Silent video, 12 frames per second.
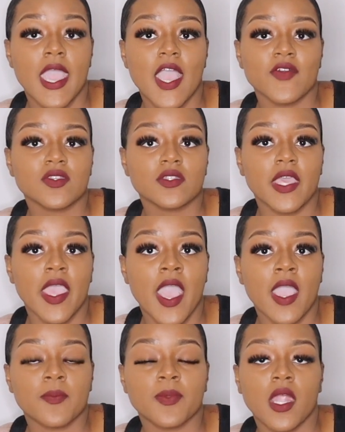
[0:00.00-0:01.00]
After
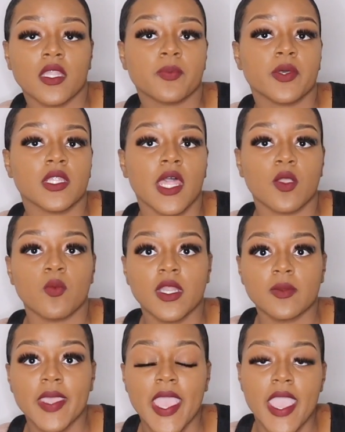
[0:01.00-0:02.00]
that, I could probably put like
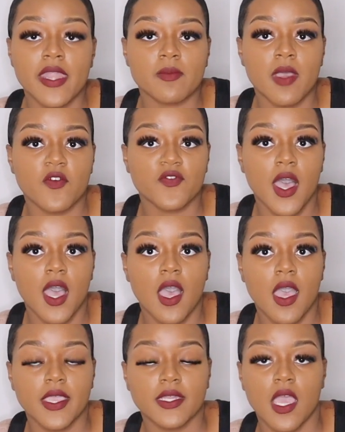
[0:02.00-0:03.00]
one pad in my
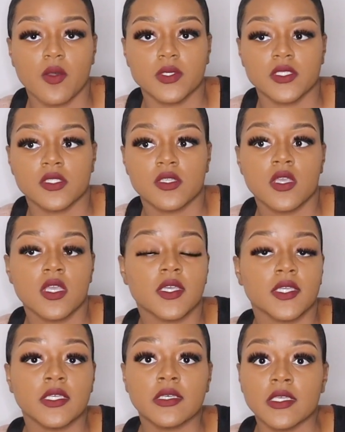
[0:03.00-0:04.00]
faja and I was
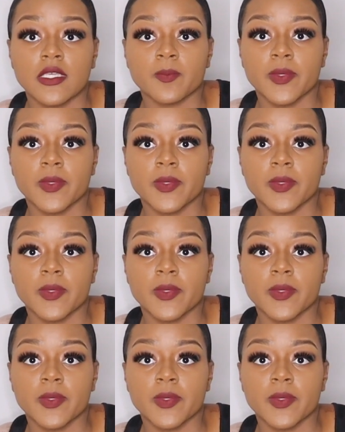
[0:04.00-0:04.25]
good.